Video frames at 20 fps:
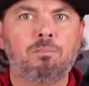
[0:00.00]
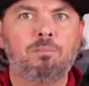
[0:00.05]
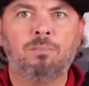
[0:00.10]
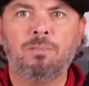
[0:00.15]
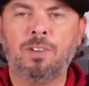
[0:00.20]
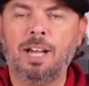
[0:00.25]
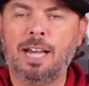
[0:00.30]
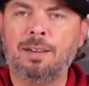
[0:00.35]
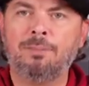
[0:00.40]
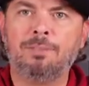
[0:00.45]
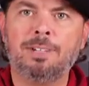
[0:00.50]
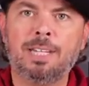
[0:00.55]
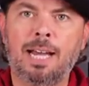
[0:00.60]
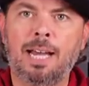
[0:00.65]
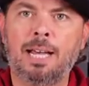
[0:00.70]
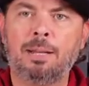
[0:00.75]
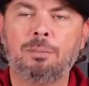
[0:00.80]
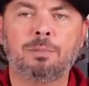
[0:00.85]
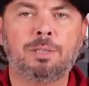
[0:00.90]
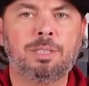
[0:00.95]
5
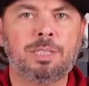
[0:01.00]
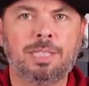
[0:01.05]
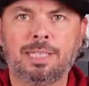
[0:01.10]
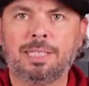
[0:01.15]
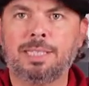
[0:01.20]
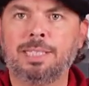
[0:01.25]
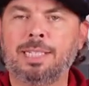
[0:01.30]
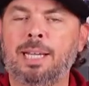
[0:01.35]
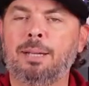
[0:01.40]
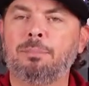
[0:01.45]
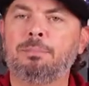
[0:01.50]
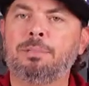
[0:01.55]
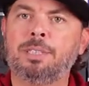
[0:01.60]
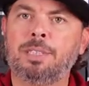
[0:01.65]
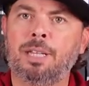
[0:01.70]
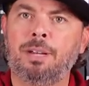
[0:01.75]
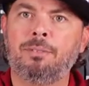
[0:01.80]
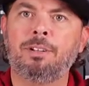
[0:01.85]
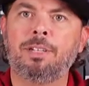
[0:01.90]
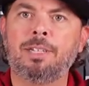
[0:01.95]
times, 6 times,
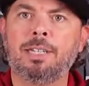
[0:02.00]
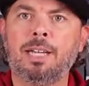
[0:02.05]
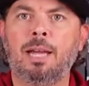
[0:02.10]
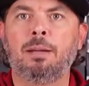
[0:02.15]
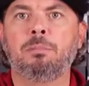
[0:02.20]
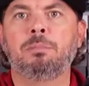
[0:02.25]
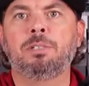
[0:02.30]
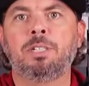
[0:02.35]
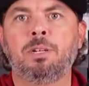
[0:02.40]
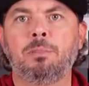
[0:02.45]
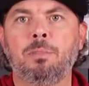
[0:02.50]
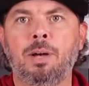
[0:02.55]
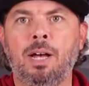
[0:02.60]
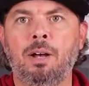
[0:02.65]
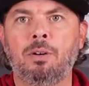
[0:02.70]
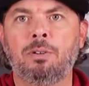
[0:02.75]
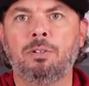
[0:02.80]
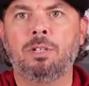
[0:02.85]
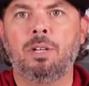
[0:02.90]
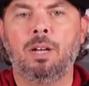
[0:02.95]
7 times the
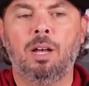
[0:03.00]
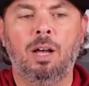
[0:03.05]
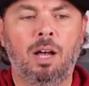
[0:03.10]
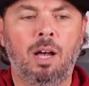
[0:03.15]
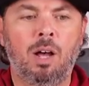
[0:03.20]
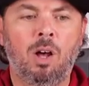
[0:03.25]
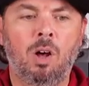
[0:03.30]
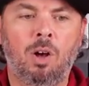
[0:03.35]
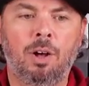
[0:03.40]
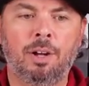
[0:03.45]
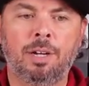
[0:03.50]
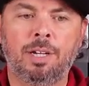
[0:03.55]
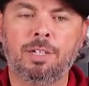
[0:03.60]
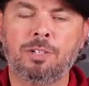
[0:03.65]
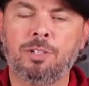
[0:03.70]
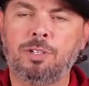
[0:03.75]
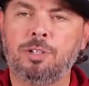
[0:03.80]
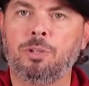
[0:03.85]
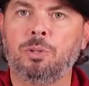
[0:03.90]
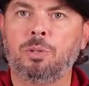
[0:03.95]
amount on
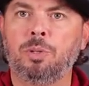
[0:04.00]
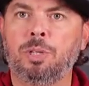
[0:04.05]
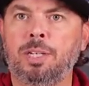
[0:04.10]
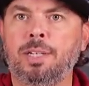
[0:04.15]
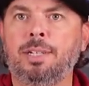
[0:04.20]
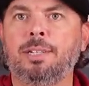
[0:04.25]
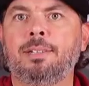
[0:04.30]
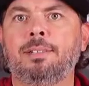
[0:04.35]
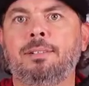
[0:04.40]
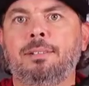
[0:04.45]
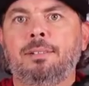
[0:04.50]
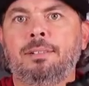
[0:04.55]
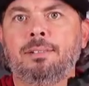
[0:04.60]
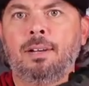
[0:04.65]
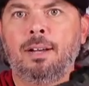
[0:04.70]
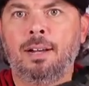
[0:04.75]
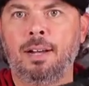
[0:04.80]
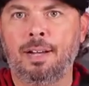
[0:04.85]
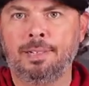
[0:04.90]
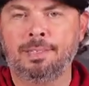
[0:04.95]
a shoe that,
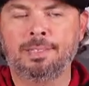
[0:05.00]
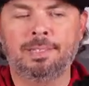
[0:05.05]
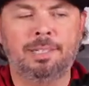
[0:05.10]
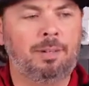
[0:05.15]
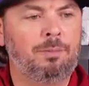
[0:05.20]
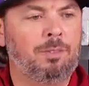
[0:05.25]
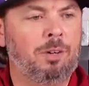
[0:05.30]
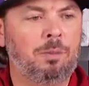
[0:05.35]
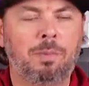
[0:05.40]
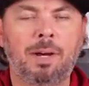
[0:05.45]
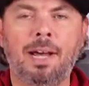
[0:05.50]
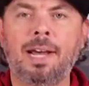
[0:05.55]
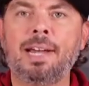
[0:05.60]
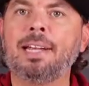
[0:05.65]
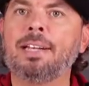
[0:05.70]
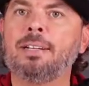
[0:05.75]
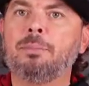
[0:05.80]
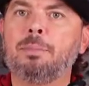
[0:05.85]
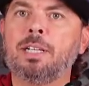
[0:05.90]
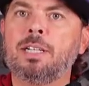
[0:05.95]
honestly, if you're
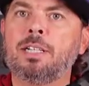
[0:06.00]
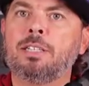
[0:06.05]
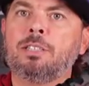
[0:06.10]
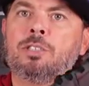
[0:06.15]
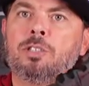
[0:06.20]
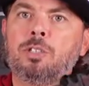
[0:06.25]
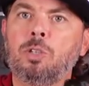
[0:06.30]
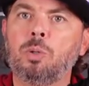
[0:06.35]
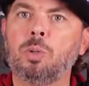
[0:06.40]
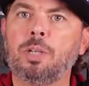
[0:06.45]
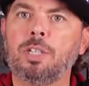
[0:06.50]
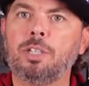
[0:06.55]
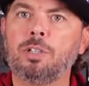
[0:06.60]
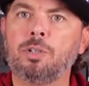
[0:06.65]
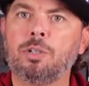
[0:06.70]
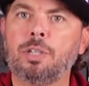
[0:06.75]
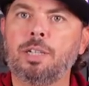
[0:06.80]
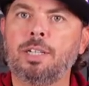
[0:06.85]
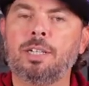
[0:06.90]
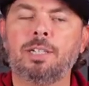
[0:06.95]
buying because you
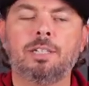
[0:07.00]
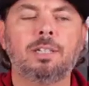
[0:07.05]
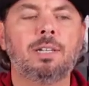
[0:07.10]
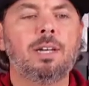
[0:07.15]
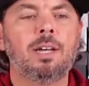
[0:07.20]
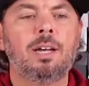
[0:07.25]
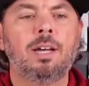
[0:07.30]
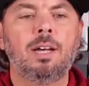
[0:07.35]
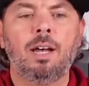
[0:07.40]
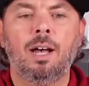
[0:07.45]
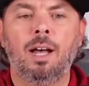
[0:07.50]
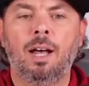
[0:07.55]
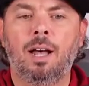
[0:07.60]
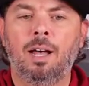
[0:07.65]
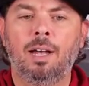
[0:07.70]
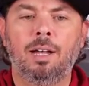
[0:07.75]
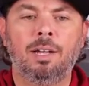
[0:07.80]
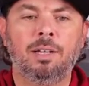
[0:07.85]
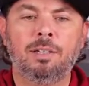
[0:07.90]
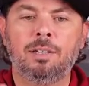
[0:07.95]
enjoy it,
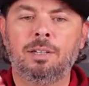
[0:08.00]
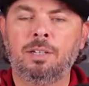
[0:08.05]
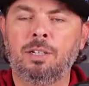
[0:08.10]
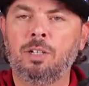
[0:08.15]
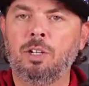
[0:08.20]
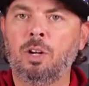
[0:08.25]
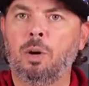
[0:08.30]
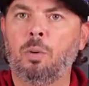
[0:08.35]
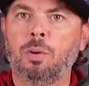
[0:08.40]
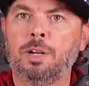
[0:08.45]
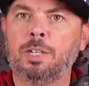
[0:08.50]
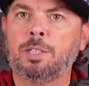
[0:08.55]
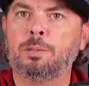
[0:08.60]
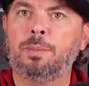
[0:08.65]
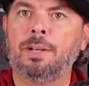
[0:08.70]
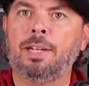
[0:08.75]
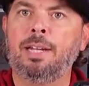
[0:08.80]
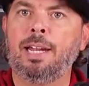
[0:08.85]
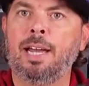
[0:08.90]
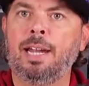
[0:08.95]
you don't want to
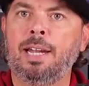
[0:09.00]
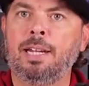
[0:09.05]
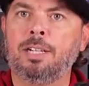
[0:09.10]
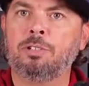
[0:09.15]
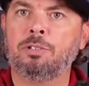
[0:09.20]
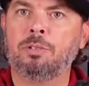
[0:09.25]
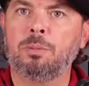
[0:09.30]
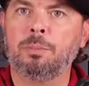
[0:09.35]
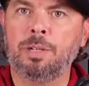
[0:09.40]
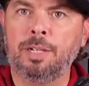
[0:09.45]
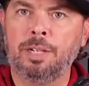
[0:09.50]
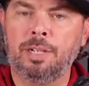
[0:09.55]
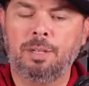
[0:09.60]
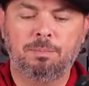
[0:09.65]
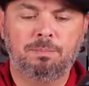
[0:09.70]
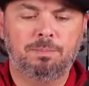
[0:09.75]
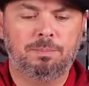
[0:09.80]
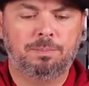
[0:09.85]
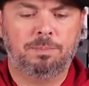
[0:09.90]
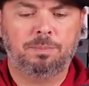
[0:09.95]
spend that extra money.
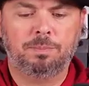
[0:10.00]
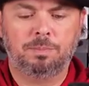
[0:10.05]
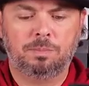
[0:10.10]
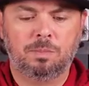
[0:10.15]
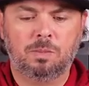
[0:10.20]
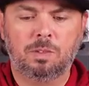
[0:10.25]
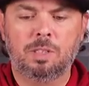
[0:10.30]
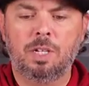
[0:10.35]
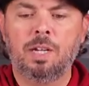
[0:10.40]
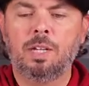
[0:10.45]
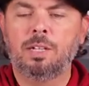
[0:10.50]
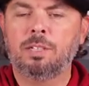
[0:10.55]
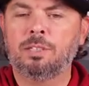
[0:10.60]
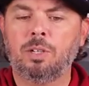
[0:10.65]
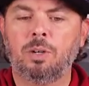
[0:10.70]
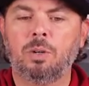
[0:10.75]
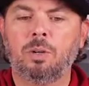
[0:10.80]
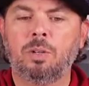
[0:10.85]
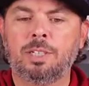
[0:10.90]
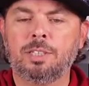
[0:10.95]

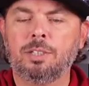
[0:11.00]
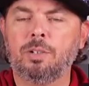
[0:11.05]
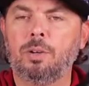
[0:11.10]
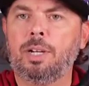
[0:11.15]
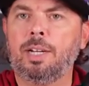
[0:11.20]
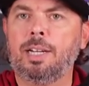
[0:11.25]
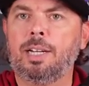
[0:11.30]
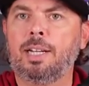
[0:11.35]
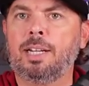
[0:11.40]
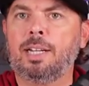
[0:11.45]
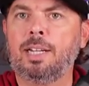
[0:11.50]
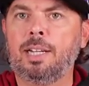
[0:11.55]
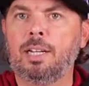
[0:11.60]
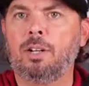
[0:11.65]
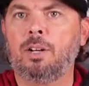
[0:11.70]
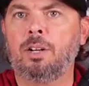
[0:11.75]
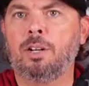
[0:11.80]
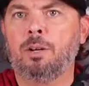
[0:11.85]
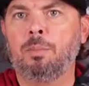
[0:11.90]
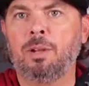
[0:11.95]
So let's go ahead and
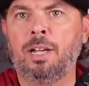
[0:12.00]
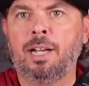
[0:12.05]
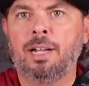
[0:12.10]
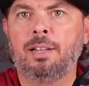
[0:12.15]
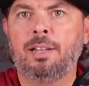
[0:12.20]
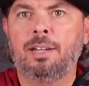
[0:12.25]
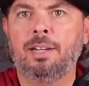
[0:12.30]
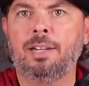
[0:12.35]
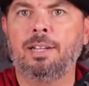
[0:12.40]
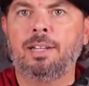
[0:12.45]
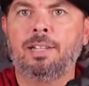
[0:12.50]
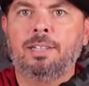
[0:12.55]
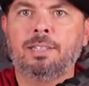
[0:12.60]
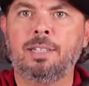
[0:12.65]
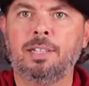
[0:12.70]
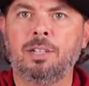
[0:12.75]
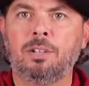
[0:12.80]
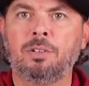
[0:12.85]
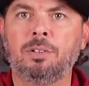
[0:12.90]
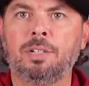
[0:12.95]
kick on our black light and
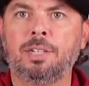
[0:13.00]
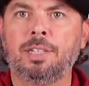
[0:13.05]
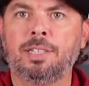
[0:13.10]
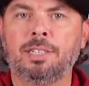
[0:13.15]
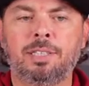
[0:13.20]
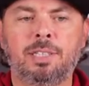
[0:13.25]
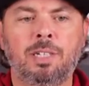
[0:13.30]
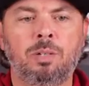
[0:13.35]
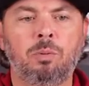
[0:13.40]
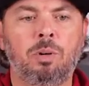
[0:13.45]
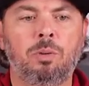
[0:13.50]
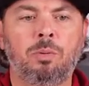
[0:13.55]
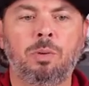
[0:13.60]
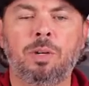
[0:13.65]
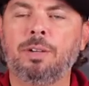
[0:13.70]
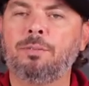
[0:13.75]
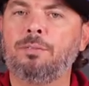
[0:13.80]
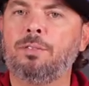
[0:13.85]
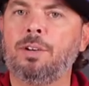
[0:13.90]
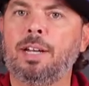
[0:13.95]
take a look and see what
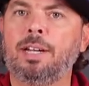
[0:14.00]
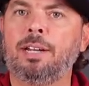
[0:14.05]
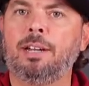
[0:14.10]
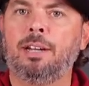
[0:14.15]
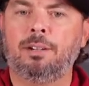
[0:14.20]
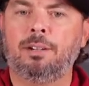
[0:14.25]
we can find